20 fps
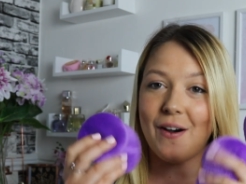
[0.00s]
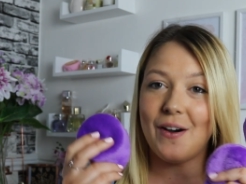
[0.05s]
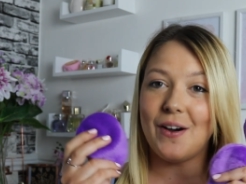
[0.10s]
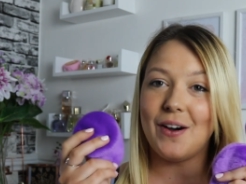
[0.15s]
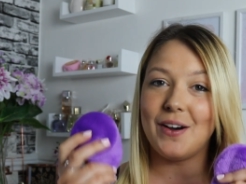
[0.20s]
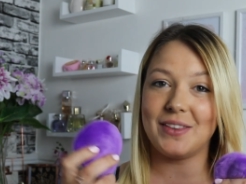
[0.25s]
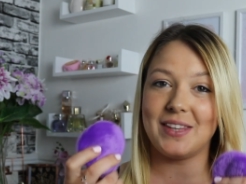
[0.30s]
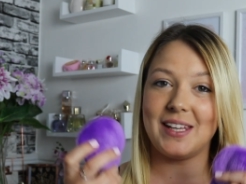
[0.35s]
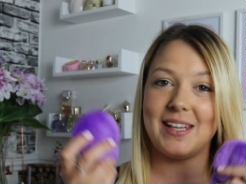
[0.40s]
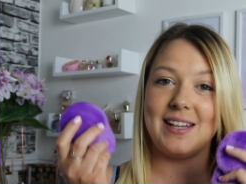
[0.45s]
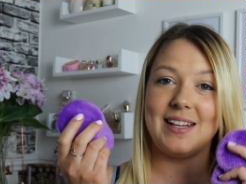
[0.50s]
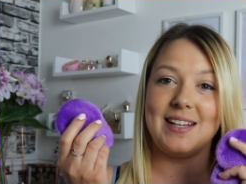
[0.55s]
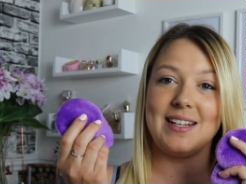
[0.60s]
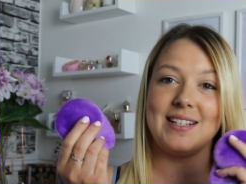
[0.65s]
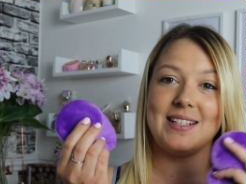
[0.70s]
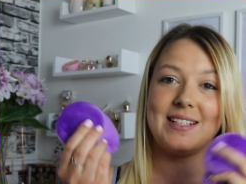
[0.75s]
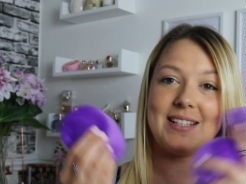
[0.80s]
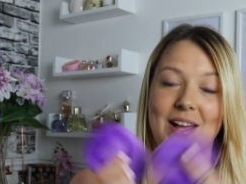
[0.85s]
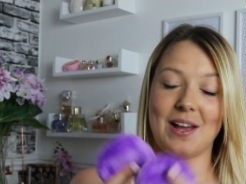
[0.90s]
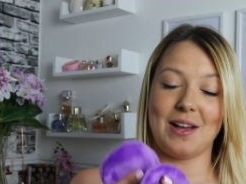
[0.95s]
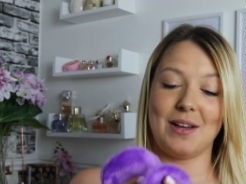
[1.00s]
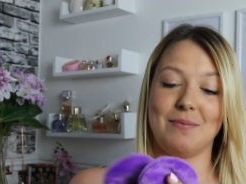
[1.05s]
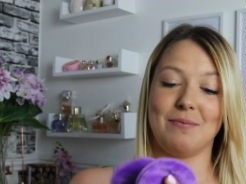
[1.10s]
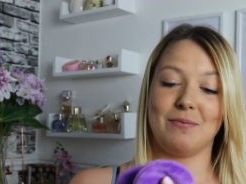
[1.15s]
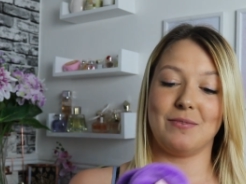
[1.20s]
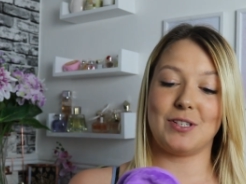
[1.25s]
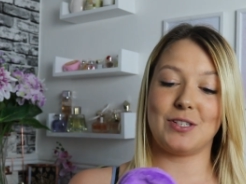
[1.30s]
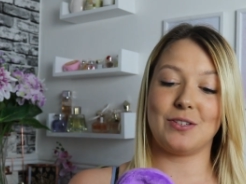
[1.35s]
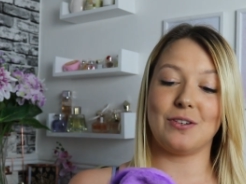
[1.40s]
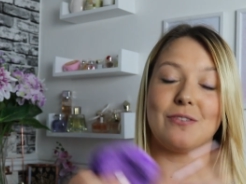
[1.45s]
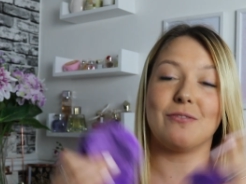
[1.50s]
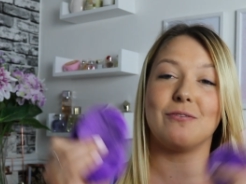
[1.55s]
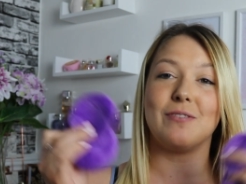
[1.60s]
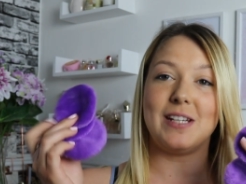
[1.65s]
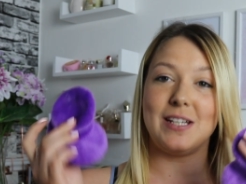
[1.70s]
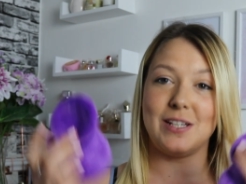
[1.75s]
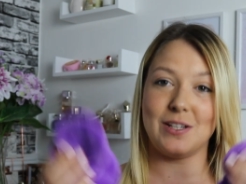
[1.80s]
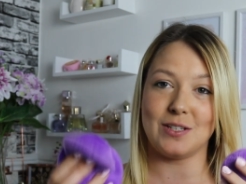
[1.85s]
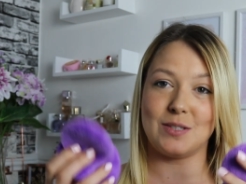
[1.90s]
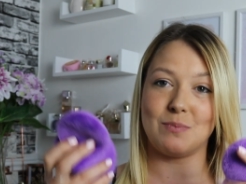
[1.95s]
are these um, sort of
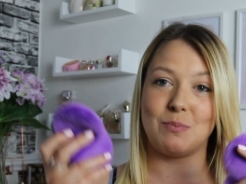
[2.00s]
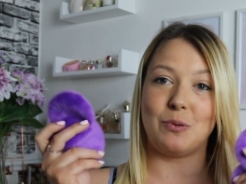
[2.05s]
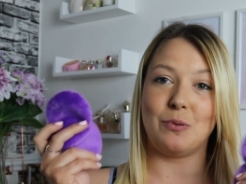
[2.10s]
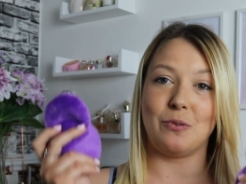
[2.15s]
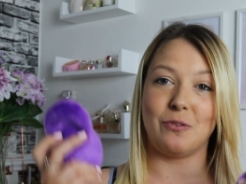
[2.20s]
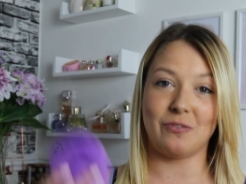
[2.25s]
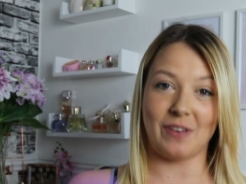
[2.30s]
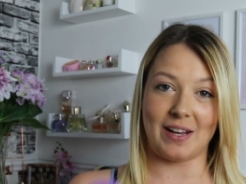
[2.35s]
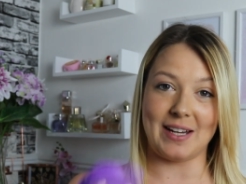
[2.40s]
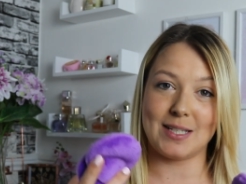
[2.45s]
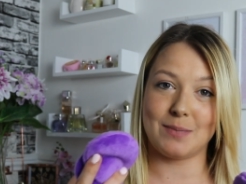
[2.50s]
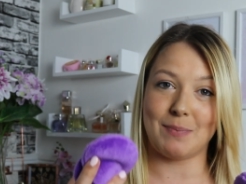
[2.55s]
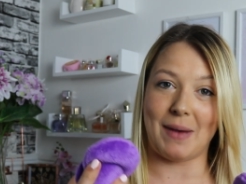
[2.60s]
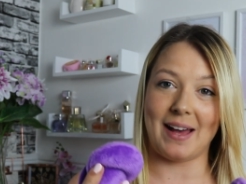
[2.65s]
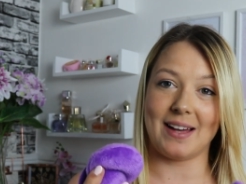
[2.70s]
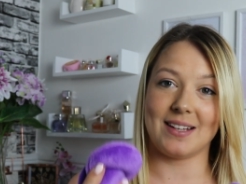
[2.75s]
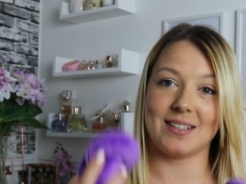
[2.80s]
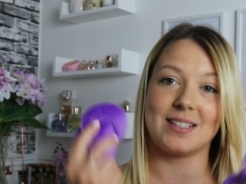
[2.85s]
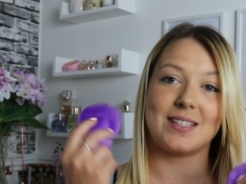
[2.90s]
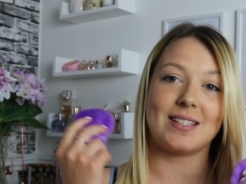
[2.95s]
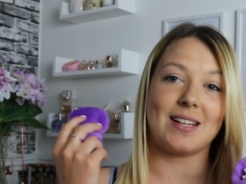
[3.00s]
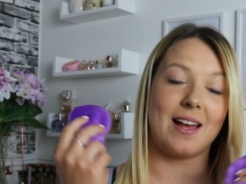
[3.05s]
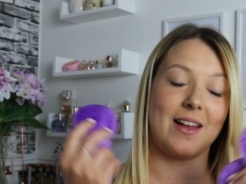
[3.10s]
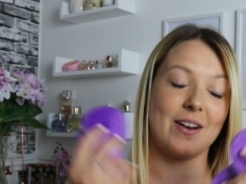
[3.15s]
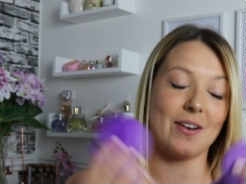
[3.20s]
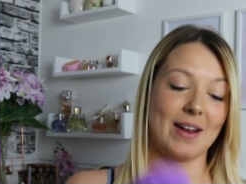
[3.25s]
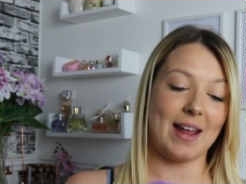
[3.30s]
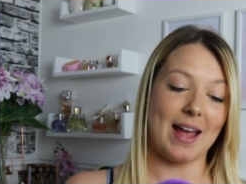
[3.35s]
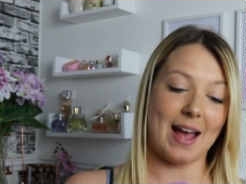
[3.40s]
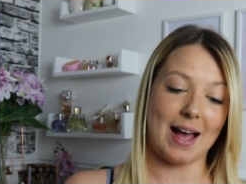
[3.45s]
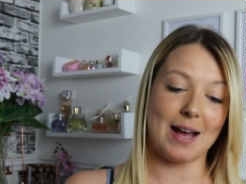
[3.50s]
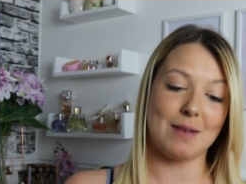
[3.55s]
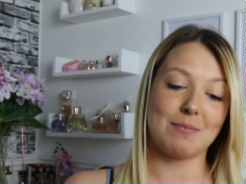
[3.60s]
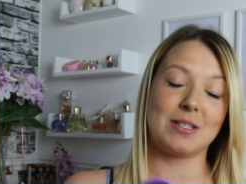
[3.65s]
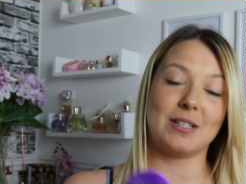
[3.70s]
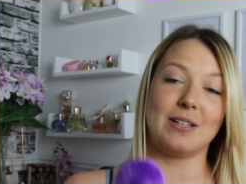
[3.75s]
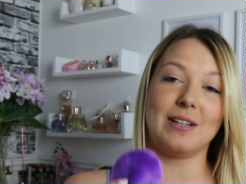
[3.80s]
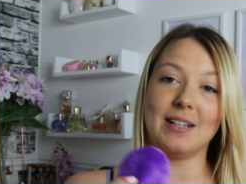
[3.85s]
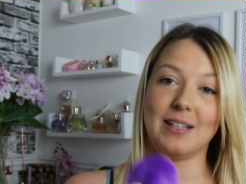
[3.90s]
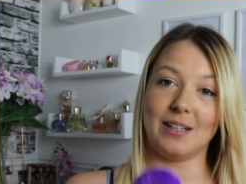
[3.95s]
reusable face pads and I
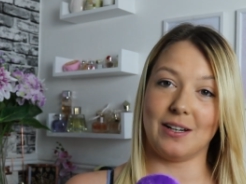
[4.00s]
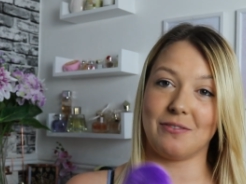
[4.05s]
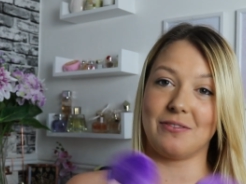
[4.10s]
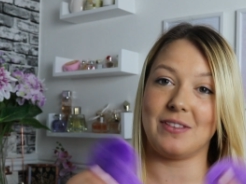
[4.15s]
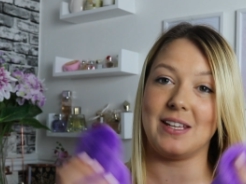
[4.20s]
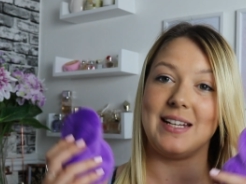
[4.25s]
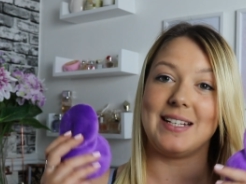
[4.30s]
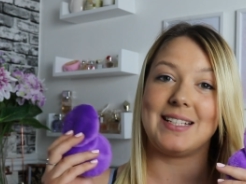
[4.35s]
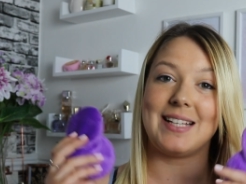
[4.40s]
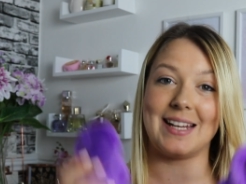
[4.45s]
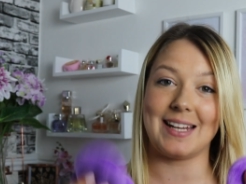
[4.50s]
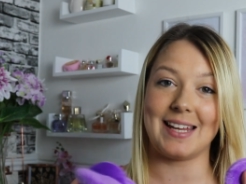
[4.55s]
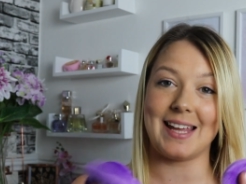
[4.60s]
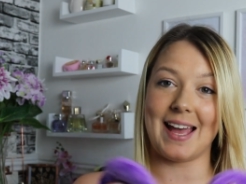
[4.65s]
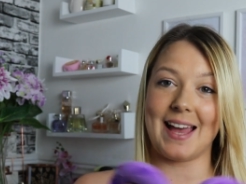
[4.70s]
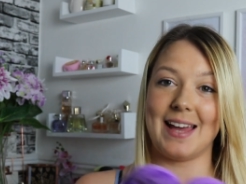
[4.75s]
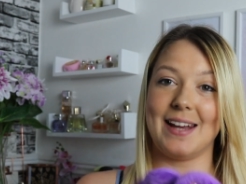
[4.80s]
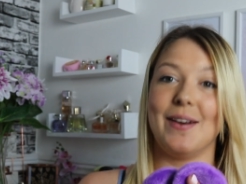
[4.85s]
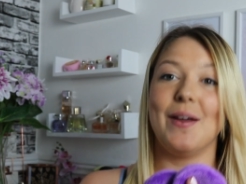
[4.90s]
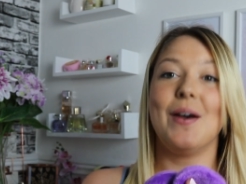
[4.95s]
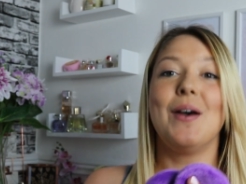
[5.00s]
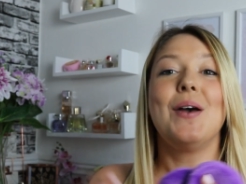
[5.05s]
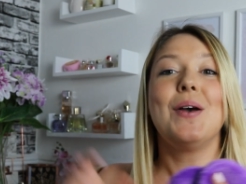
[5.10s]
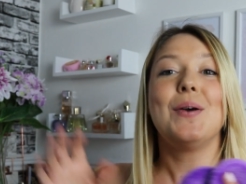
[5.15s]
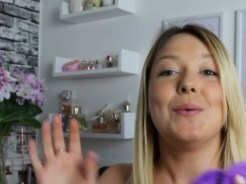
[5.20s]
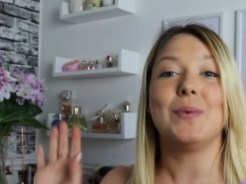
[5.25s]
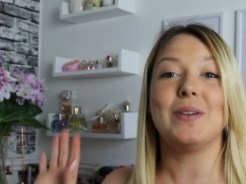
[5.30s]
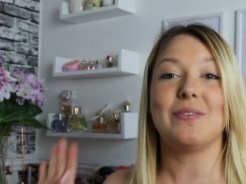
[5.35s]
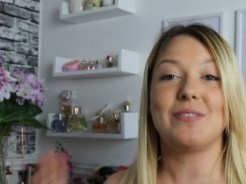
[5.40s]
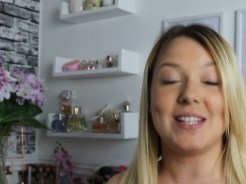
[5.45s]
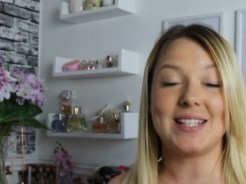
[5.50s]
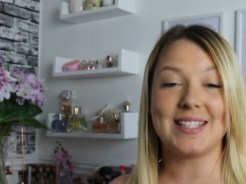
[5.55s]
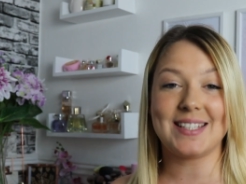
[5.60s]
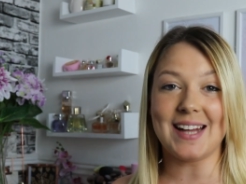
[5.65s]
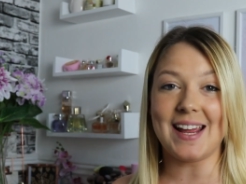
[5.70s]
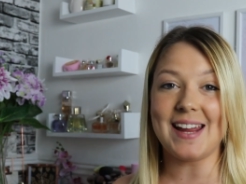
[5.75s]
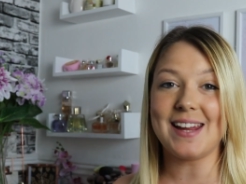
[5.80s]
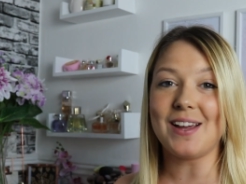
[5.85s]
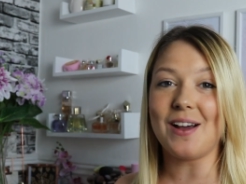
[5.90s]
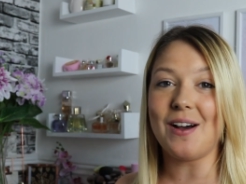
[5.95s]
absolutely love these. Again, with the
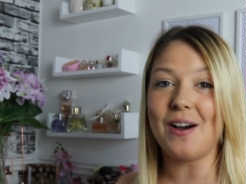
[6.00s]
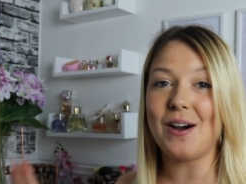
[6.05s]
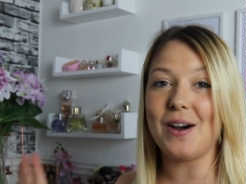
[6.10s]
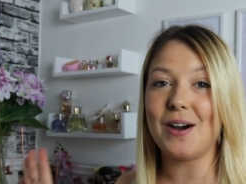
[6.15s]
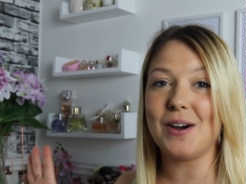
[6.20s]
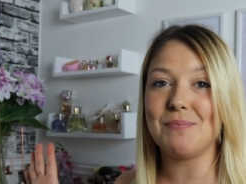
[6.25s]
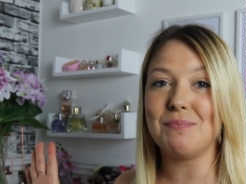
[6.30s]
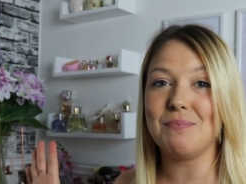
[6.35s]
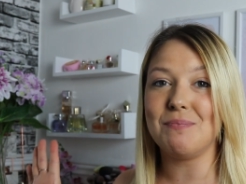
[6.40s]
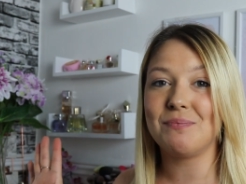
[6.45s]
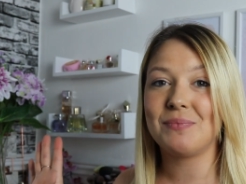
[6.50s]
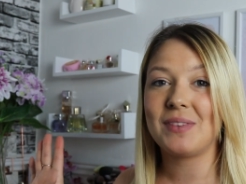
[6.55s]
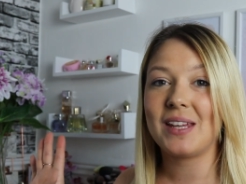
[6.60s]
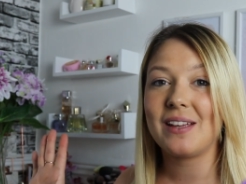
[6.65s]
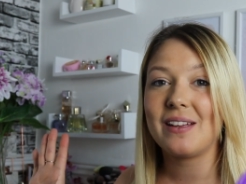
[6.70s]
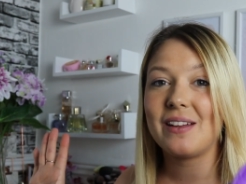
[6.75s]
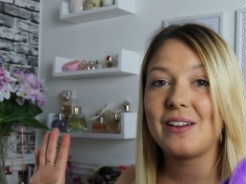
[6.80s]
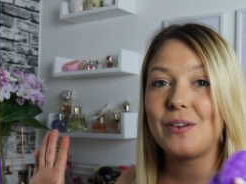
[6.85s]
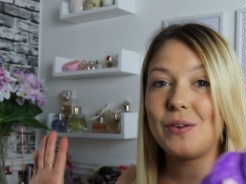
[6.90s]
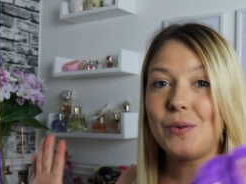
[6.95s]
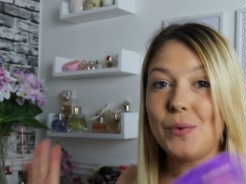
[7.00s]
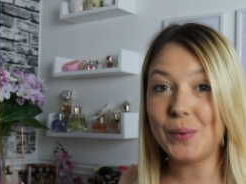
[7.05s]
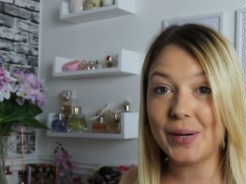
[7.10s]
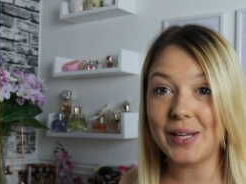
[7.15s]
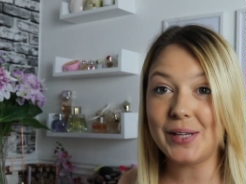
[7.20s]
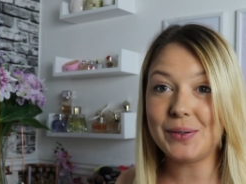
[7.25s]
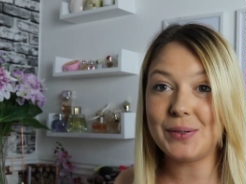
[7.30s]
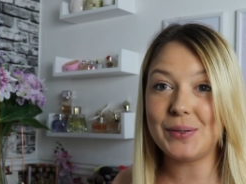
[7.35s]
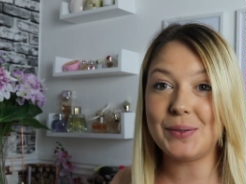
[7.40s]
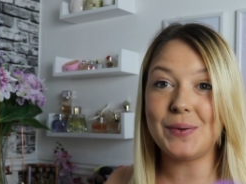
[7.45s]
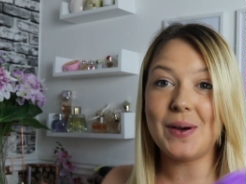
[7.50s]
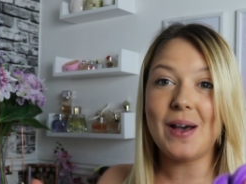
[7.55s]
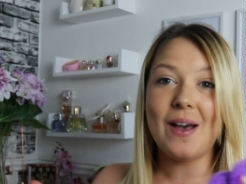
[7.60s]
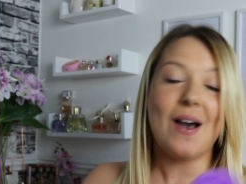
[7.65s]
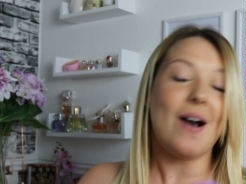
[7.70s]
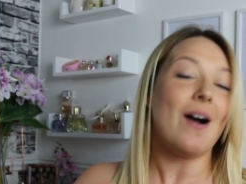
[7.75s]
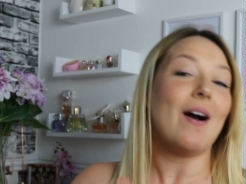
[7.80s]
Stay Calm oil.